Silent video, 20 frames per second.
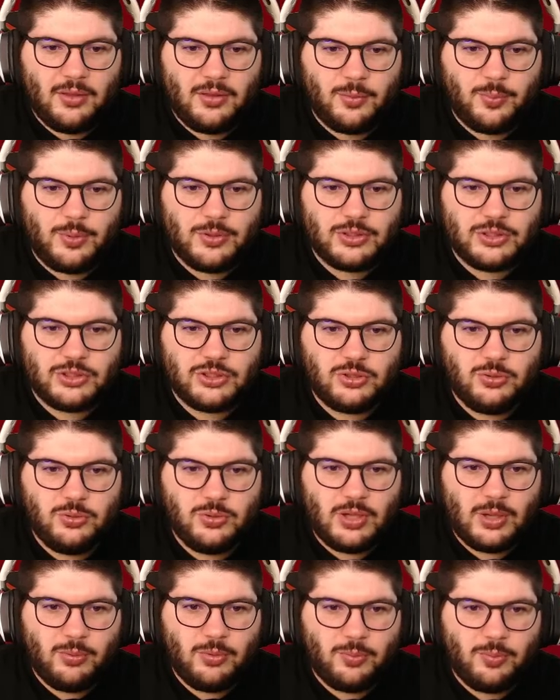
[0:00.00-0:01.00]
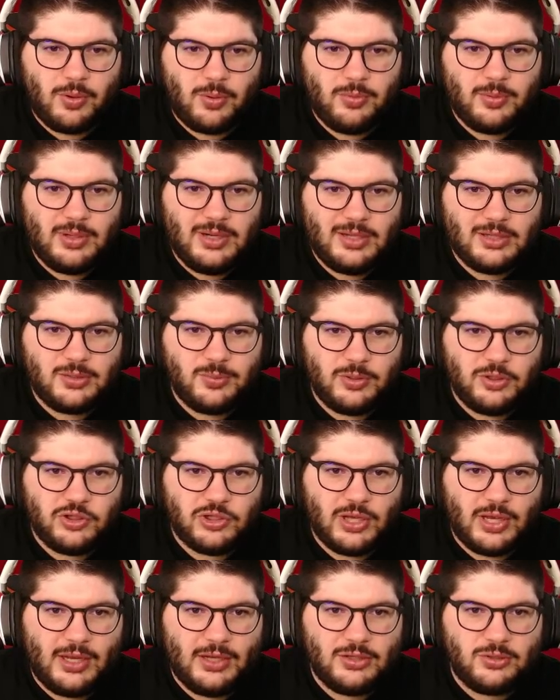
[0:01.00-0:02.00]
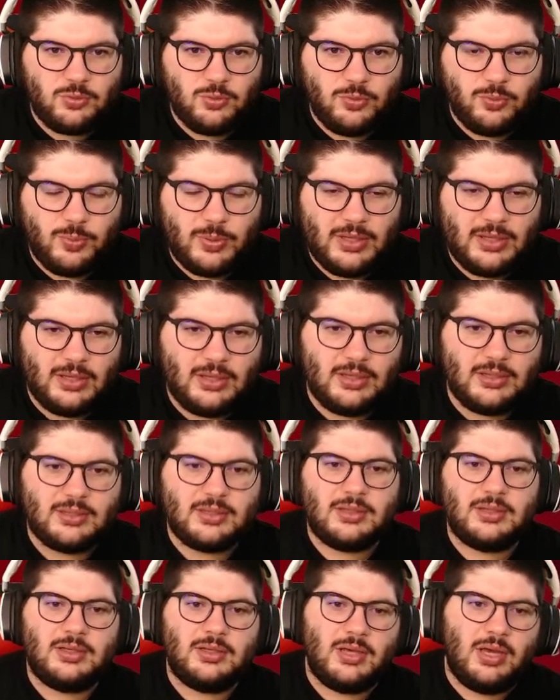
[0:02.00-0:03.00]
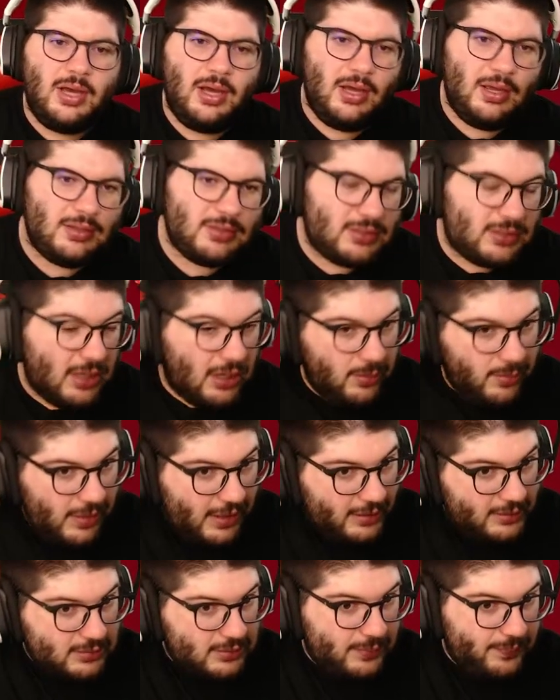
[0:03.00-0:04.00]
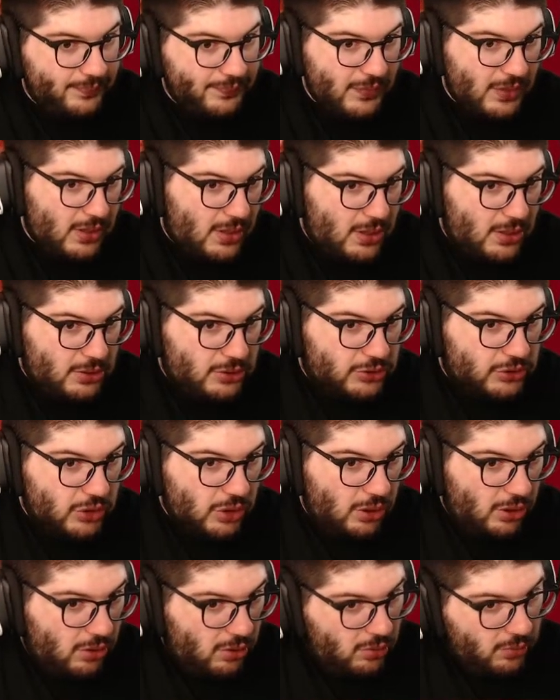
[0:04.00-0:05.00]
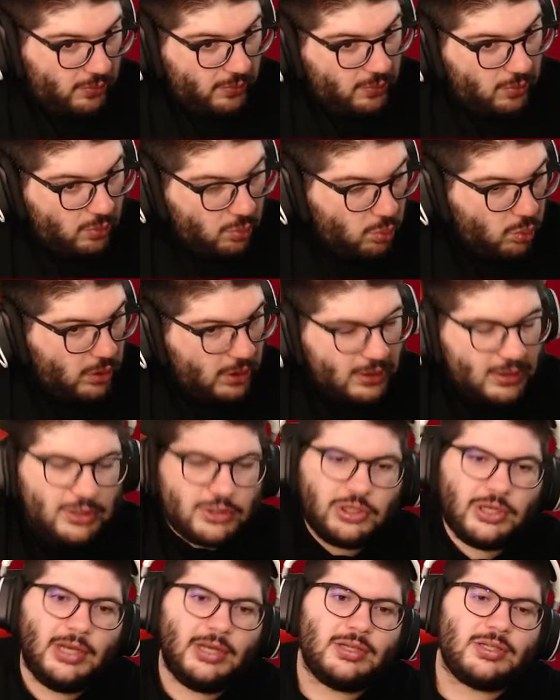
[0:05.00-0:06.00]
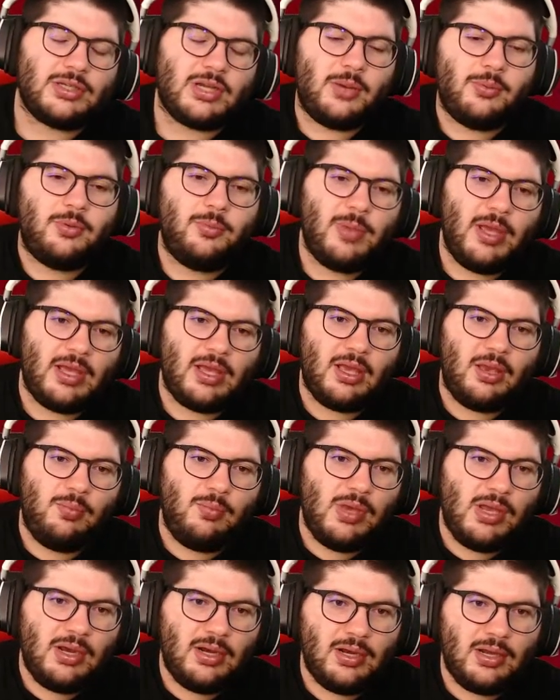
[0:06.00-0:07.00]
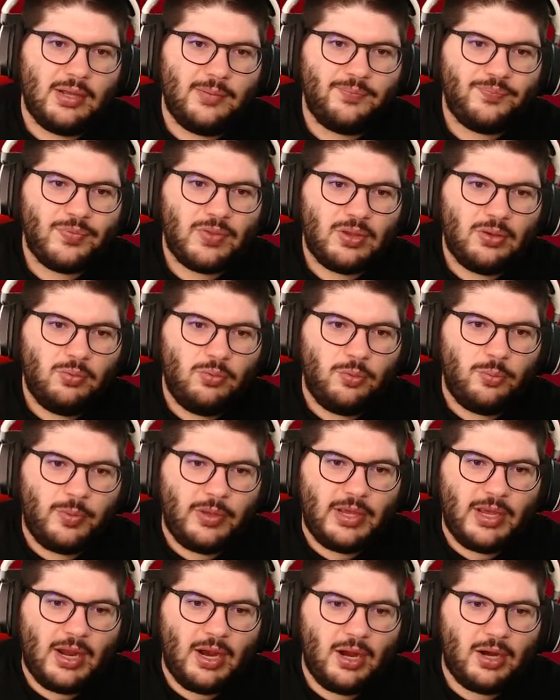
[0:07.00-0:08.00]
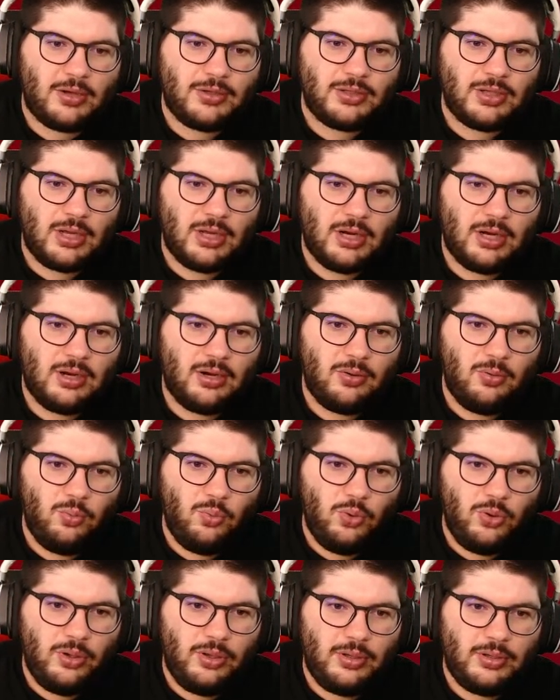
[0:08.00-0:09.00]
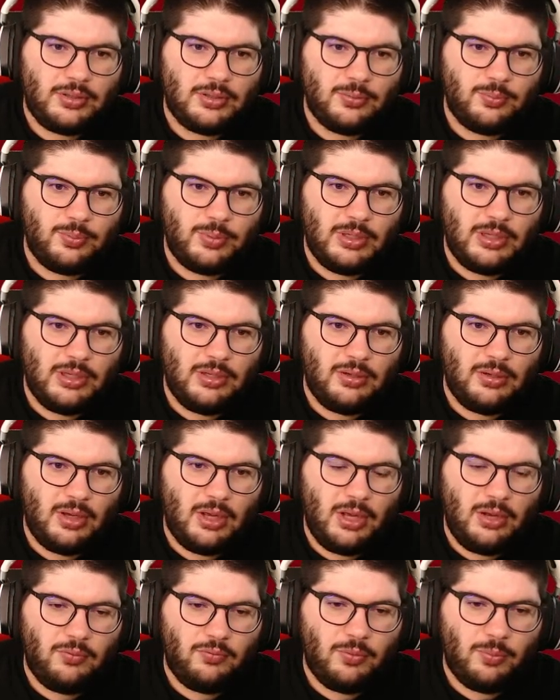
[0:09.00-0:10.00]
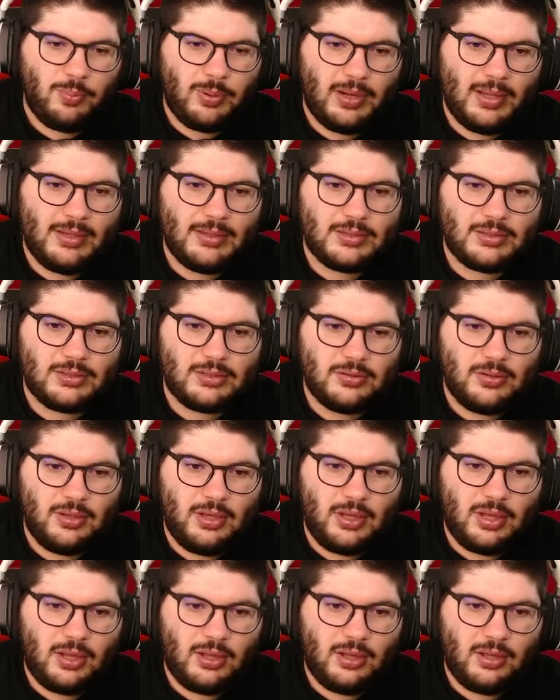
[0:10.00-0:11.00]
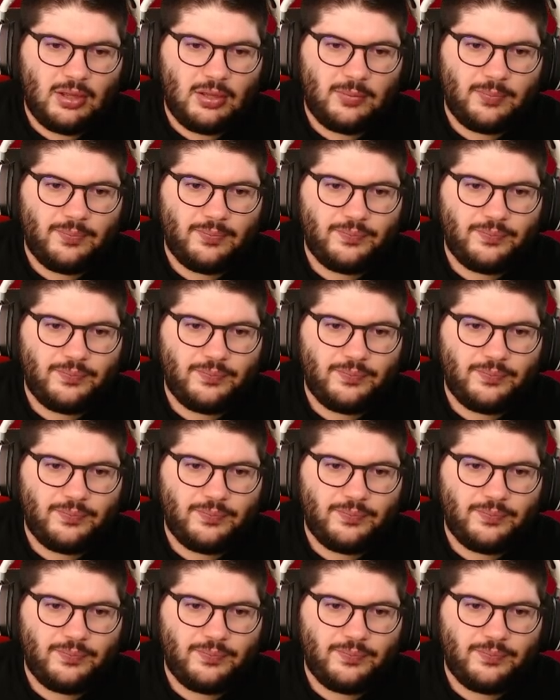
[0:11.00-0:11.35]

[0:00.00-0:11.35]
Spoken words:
position that would probably need to be changed would be center backs. So one of the changes I would make immediately would be Eric Dier would be replaced in